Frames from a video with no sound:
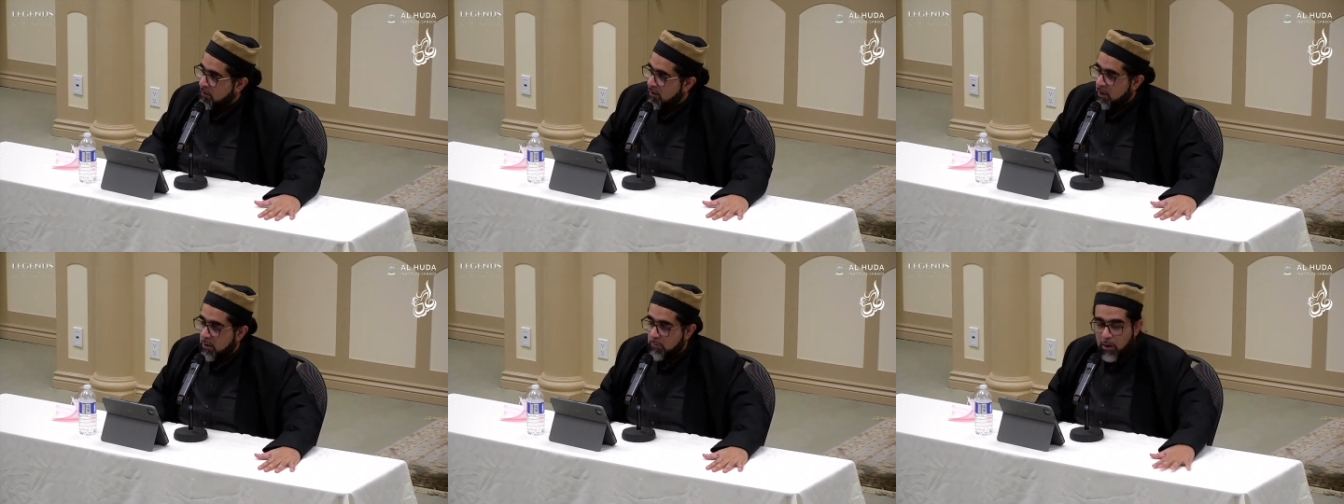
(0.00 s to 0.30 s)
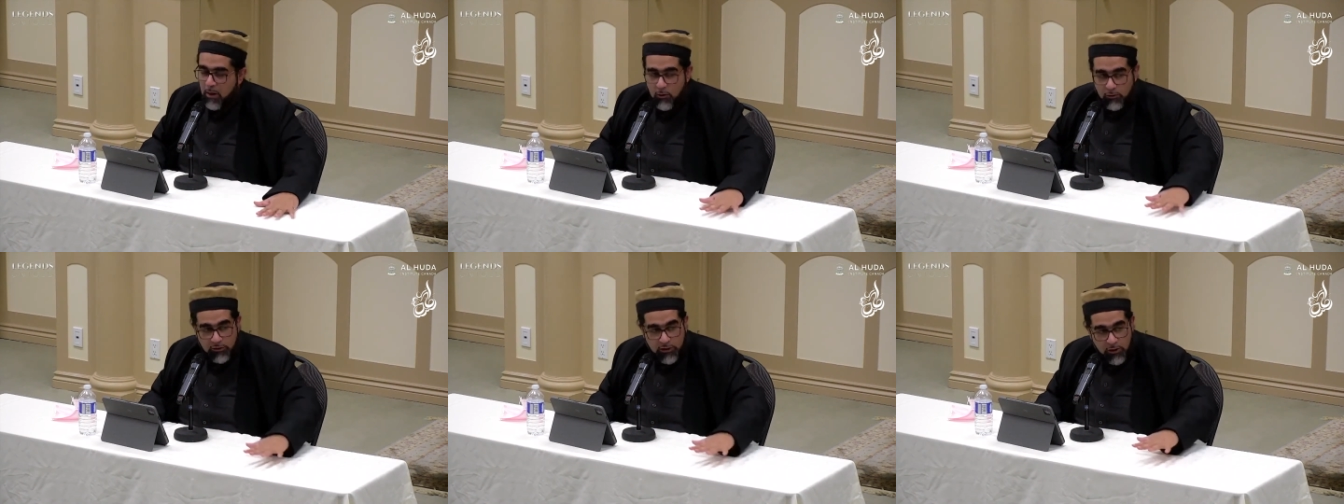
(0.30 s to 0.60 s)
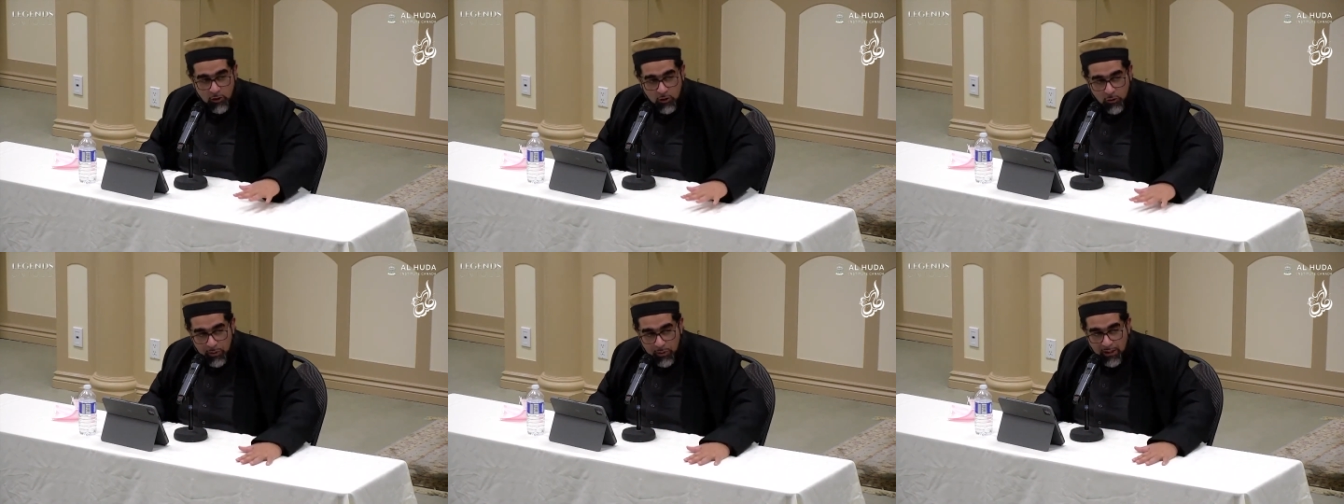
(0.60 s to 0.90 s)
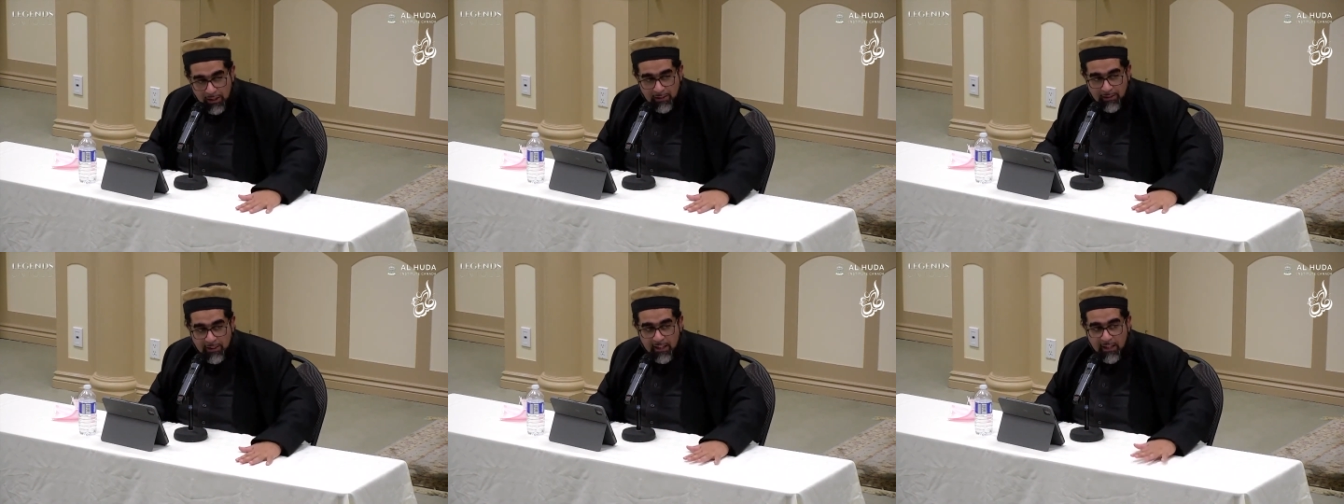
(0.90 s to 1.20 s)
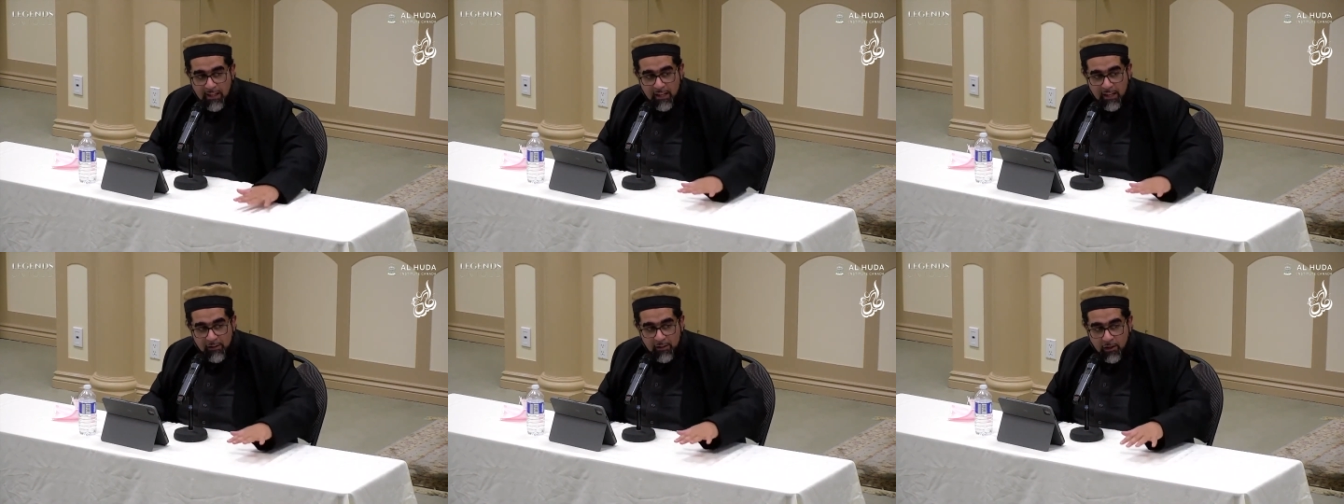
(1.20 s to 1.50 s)
about the
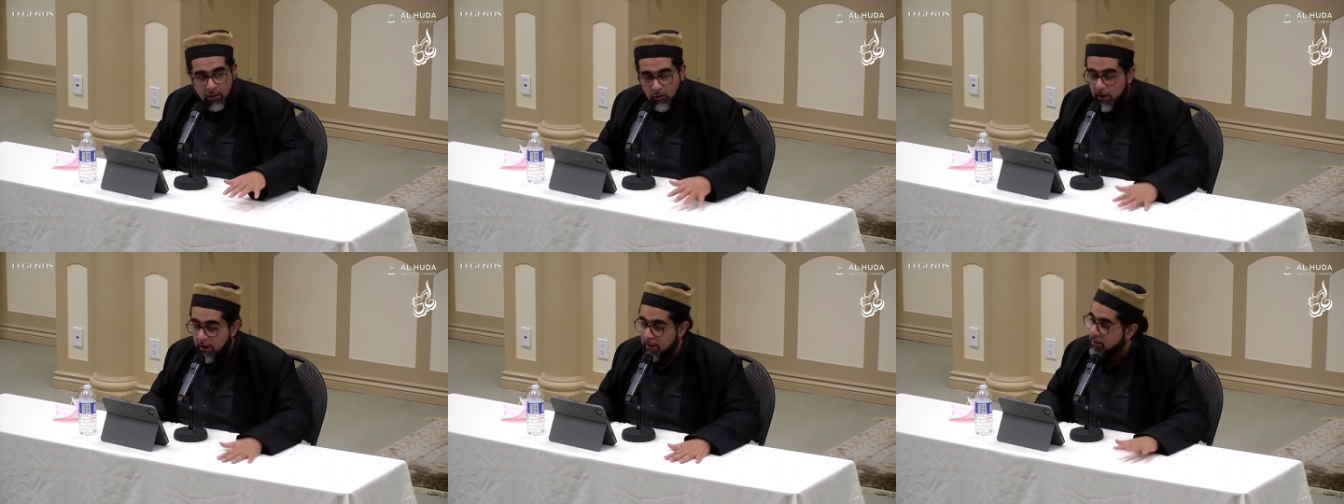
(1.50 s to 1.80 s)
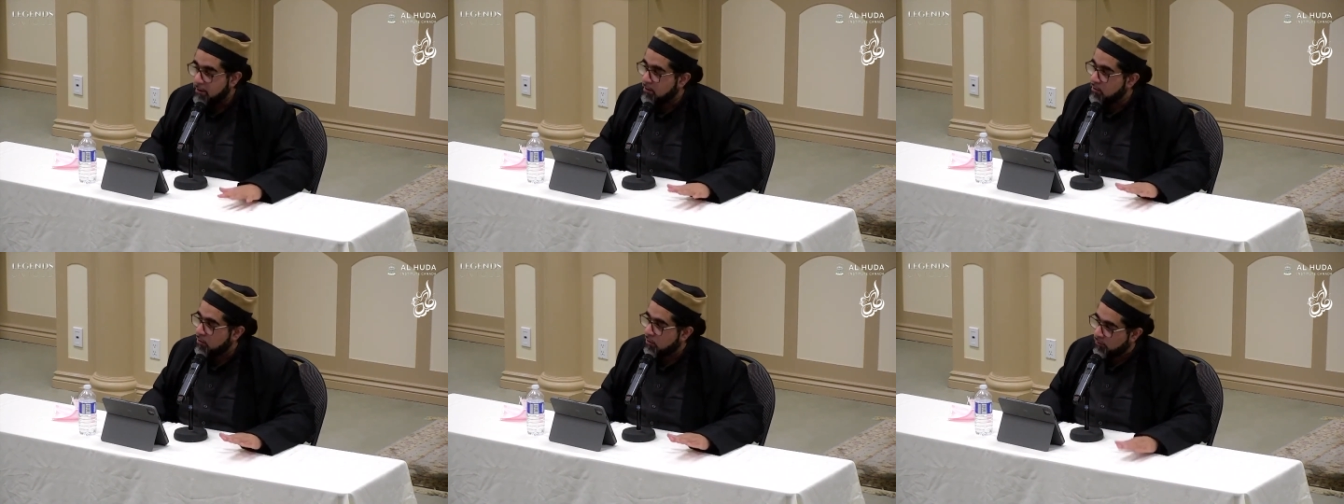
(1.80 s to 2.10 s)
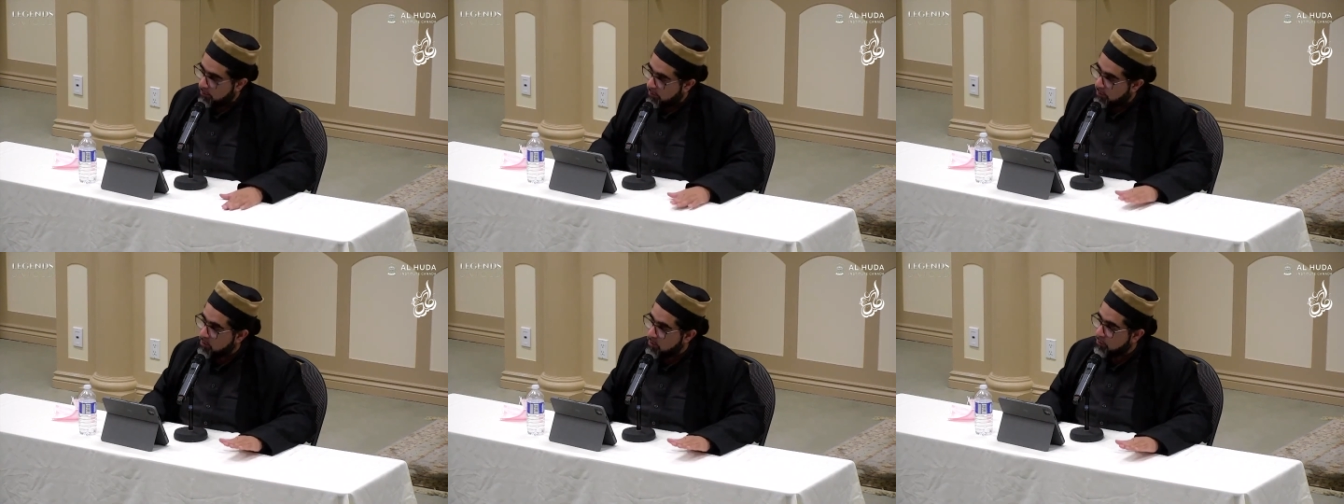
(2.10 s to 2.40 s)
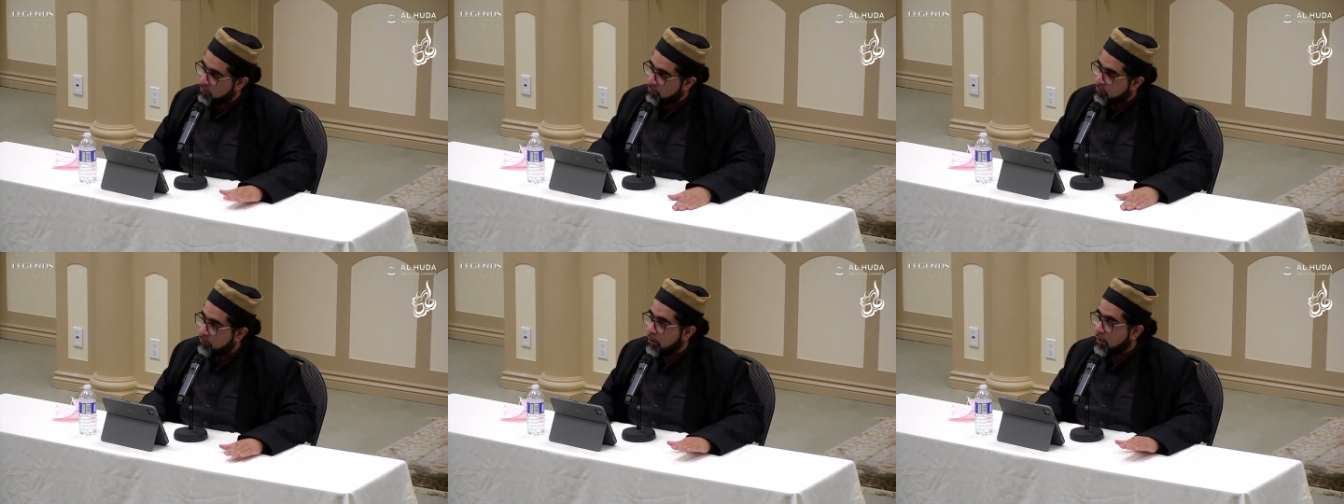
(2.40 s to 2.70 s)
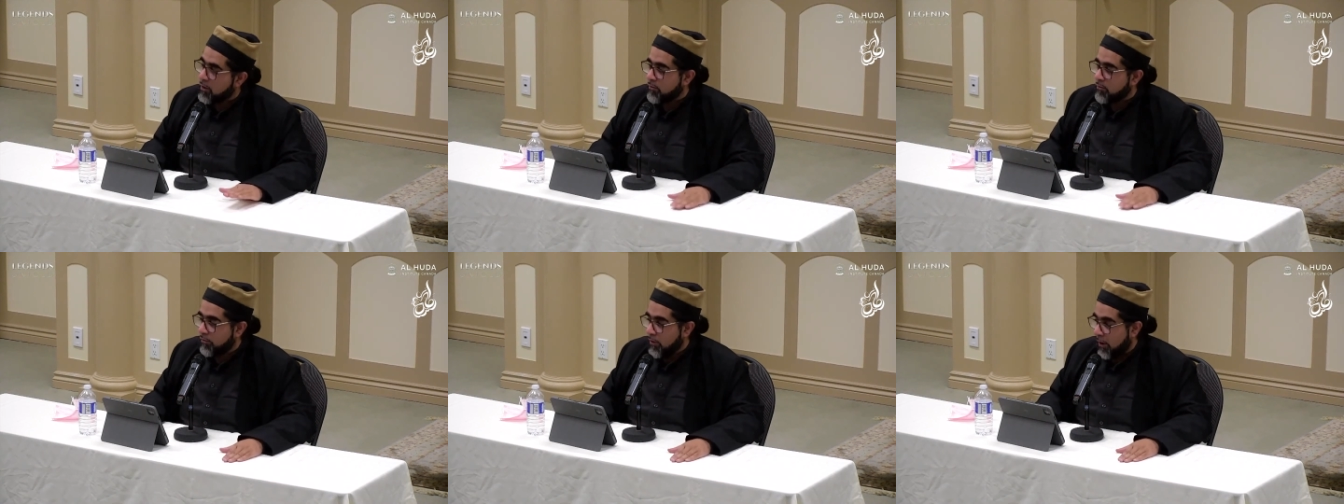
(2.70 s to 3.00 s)
nobility and the greatness of this
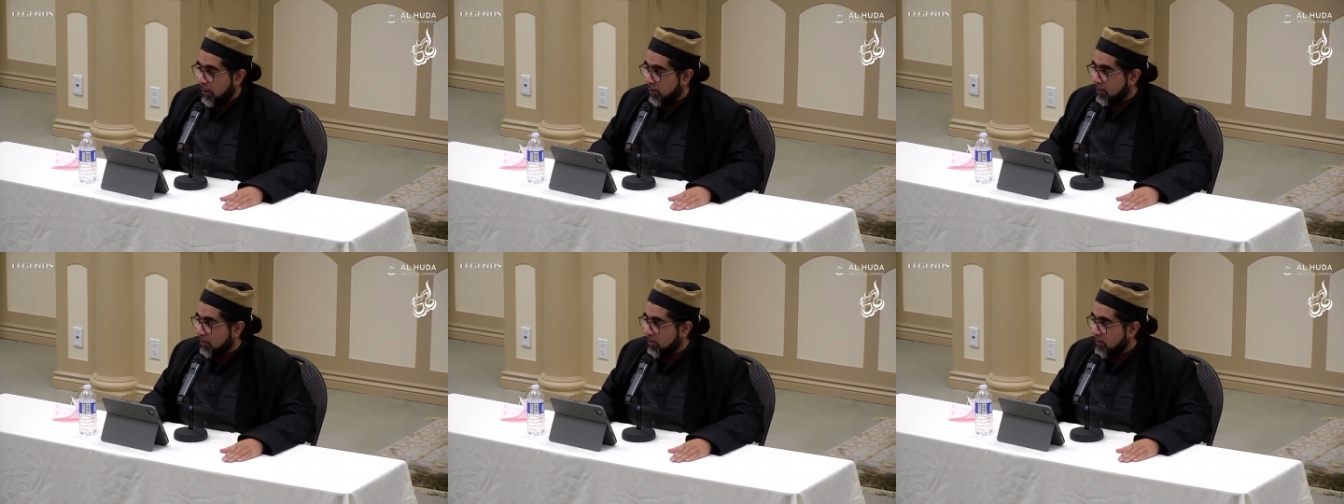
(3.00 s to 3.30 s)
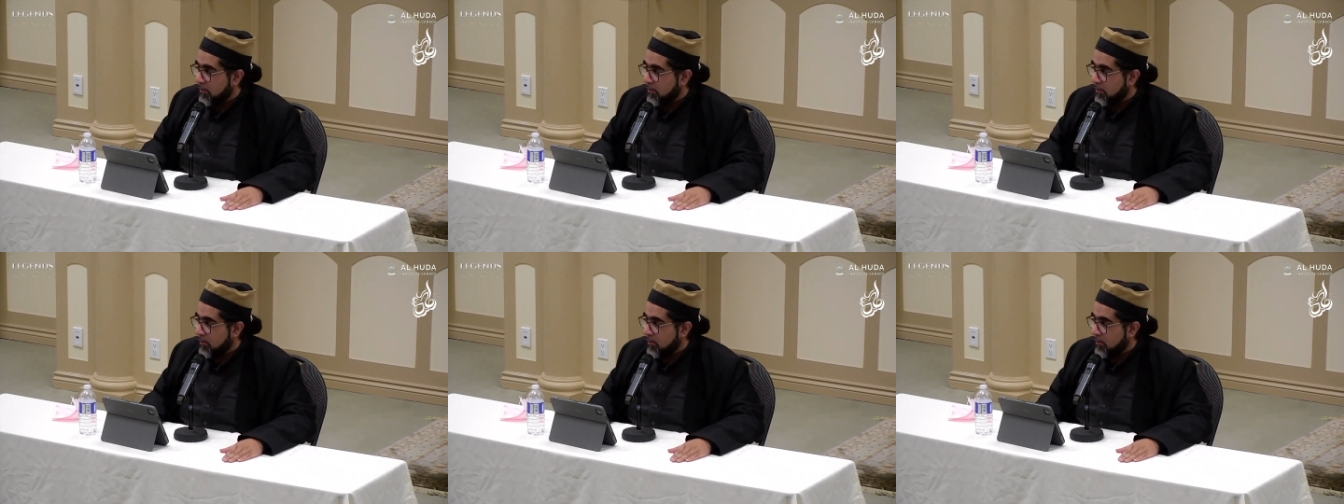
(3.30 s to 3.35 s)
freedom fighter.